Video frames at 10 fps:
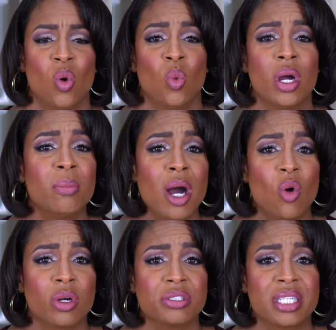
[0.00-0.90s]
one of my
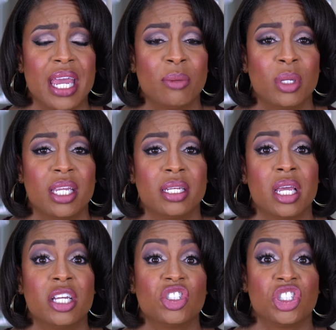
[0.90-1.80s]
orders came in
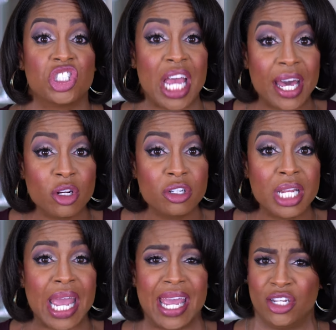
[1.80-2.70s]

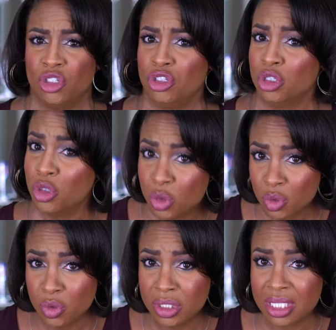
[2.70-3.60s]
shattered and
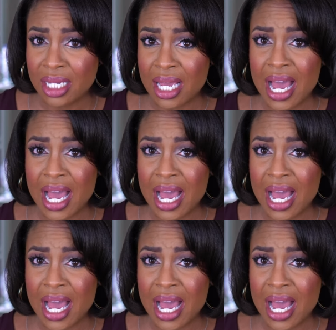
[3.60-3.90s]
used.